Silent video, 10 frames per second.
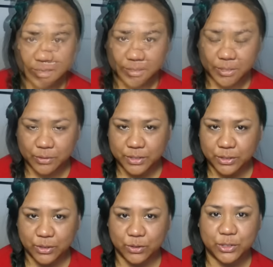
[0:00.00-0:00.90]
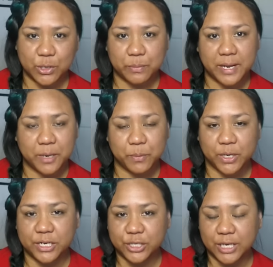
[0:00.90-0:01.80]
So to show my
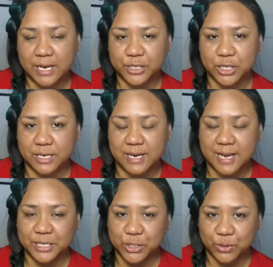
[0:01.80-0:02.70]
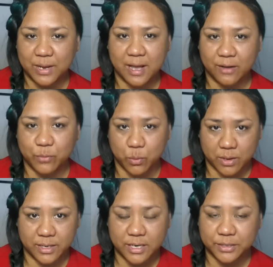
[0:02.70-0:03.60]
appreciation, I do have
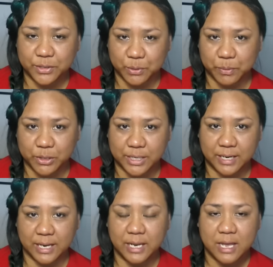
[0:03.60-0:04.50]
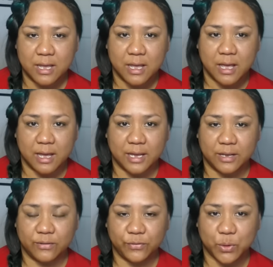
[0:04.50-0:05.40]
one Super Jennie
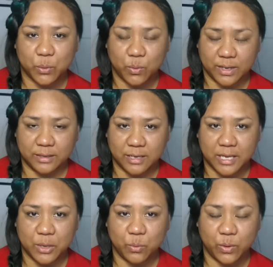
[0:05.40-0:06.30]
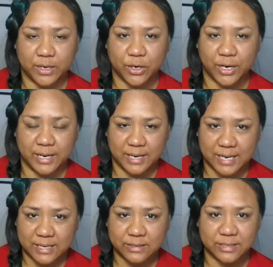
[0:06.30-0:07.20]
for one lucky winner. It
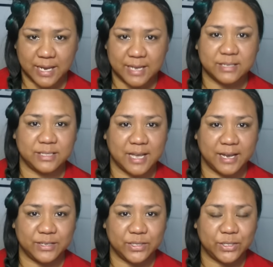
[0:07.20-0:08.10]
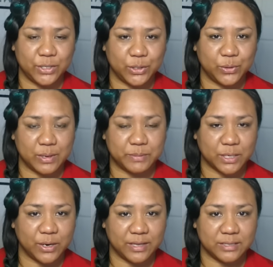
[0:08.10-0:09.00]
is a size 2. I'm
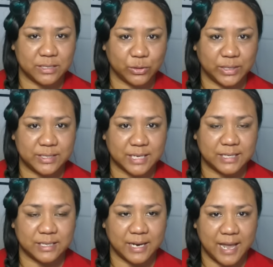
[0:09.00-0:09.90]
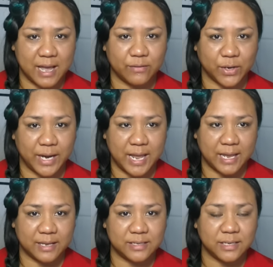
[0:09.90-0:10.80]
sorry, that's the only size that I have on
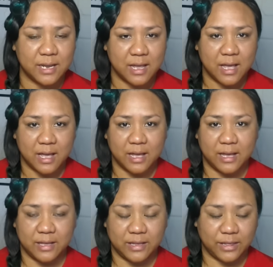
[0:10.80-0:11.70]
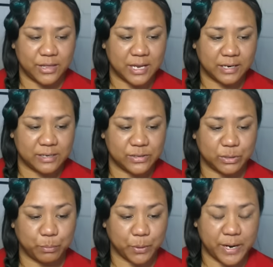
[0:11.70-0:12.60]
hand that
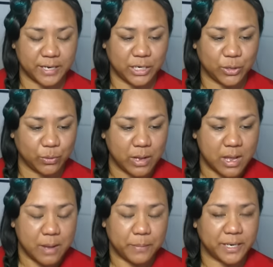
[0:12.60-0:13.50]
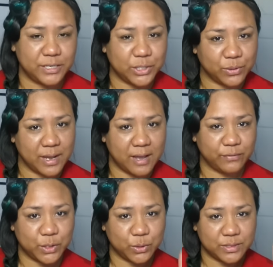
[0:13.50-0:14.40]
is brand new. But I do
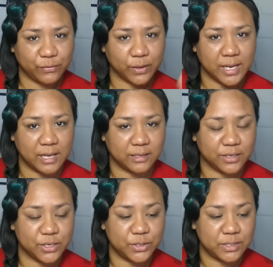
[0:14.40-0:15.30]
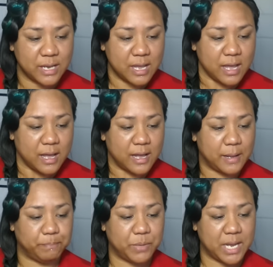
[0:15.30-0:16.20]
have two different colors,
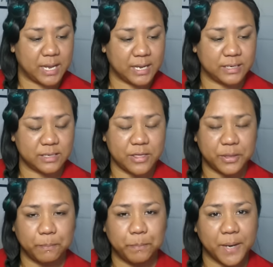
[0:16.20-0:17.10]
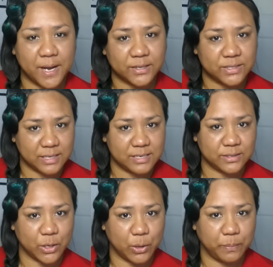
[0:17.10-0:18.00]
and the box
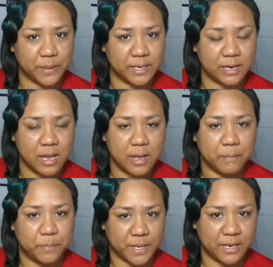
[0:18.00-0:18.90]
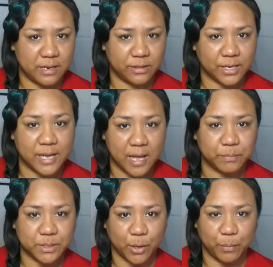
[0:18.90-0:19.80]
is open, but the
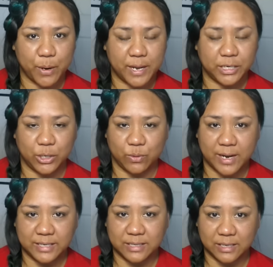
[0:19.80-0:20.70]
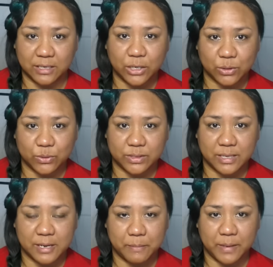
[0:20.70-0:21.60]
cups are brand new. I did use
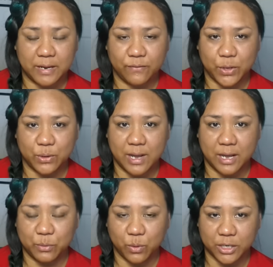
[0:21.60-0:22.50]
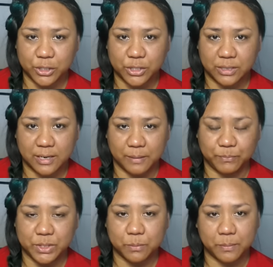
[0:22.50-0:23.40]
them. If you had watched
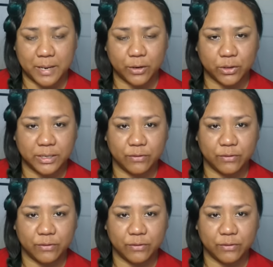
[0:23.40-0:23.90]
some of my earlier